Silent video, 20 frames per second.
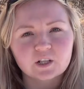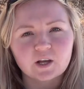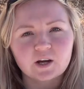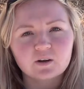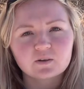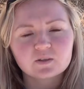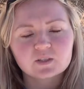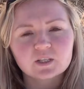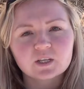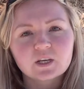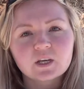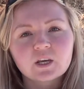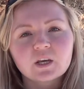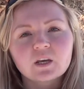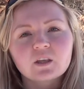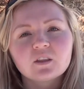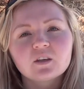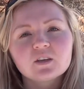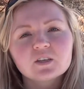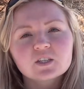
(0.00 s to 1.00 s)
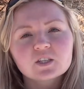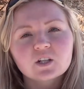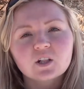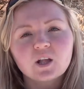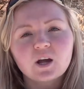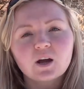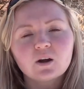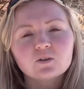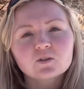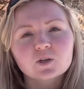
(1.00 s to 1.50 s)
clouds. These
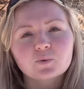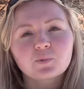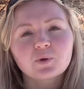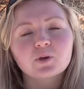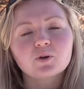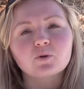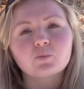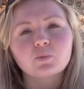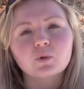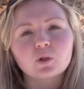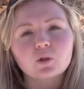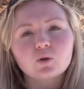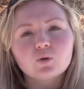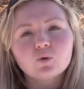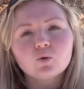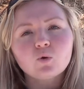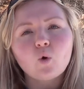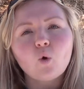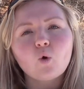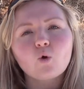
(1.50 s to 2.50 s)
clouds appear blue